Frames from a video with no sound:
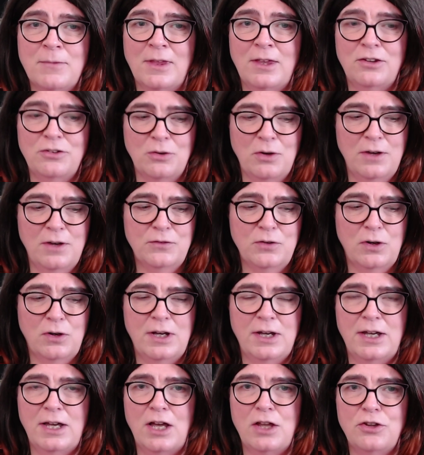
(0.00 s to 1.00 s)
So I've
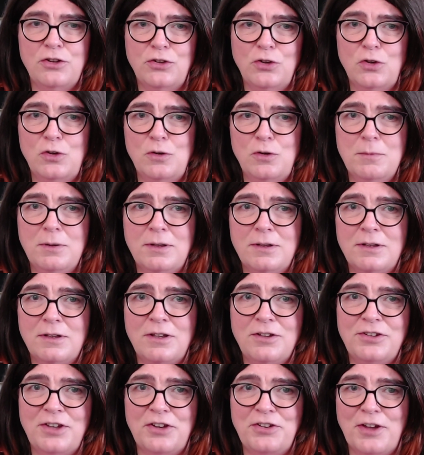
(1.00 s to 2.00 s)
got a Zoom
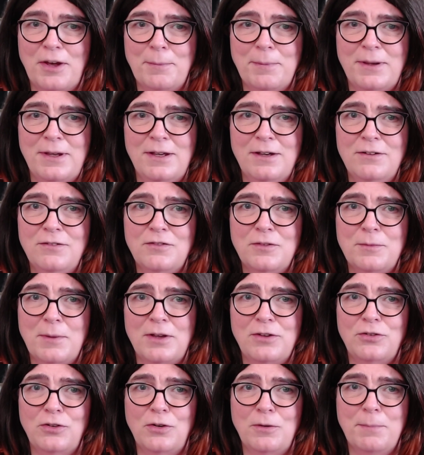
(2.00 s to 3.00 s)
set up here for
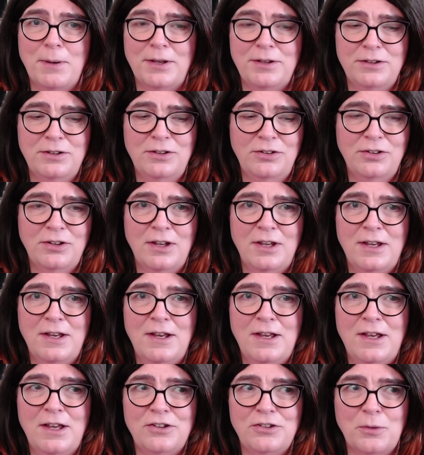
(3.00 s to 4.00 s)
my Zoom buttons.
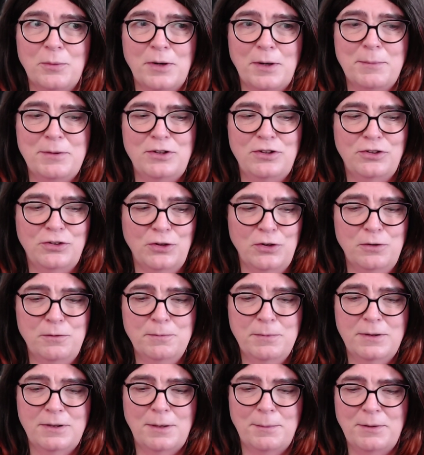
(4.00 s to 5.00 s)
So when I'm in
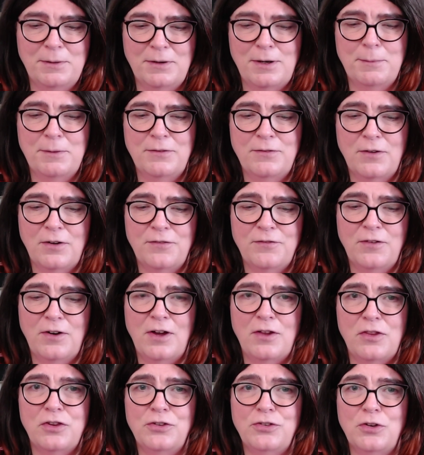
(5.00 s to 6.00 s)
Zoom, let me
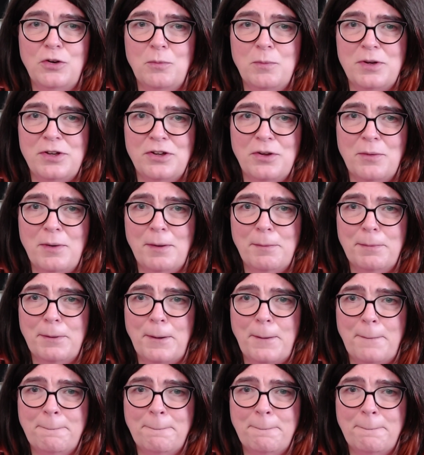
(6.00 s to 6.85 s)
fire the Zoom window up.